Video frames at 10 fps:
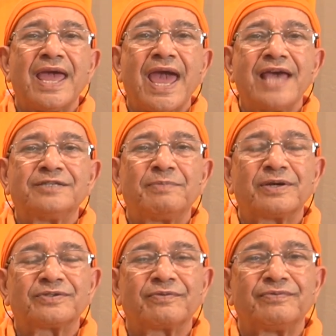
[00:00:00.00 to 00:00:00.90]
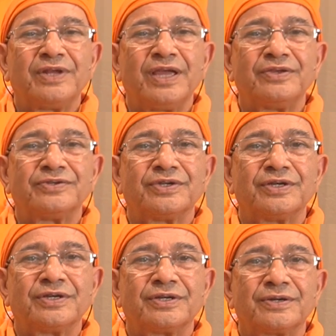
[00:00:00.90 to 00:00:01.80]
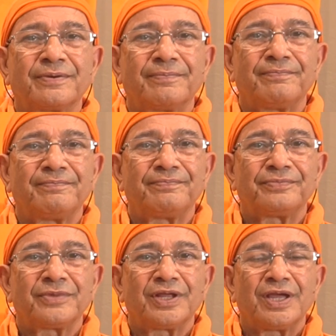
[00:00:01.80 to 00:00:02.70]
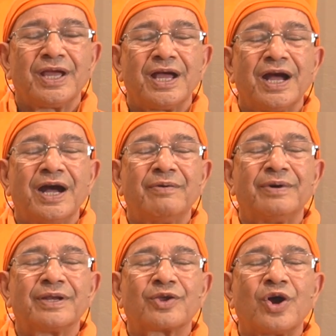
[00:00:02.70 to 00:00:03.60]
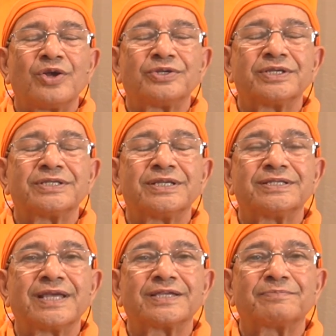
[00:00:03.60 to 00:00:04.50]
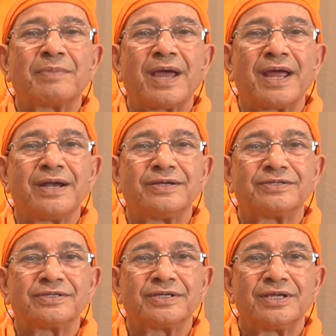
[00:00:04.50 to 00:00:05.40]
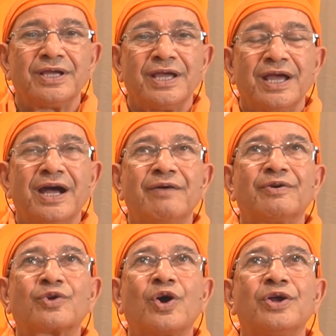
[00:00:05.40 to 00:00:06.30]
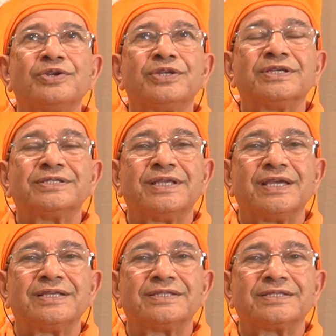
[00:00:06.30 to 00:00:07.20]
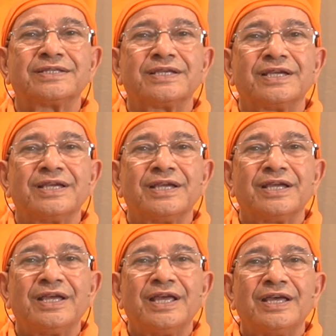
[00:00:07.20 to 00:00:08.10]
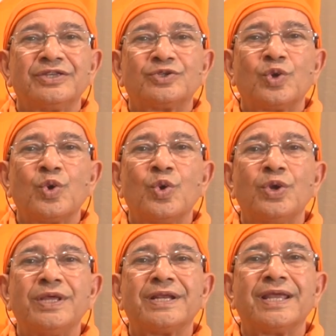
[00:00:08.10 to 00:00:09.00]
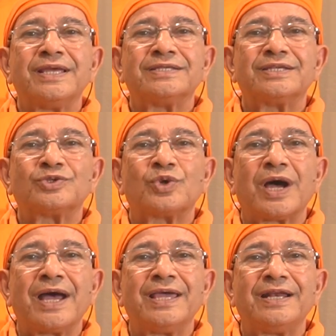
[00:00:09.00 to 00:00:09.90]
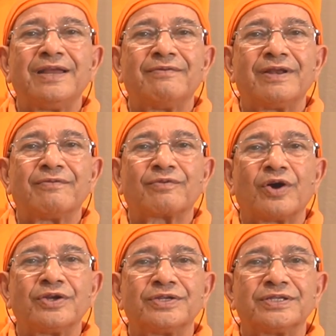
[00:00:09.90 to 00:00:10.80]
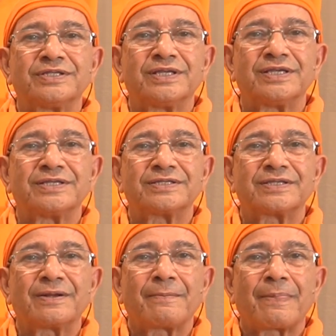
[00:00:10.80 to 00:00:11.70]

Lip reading: aspects of nature. Our consciousness expands. Our consciousness slowly raises to higher level of consciousness,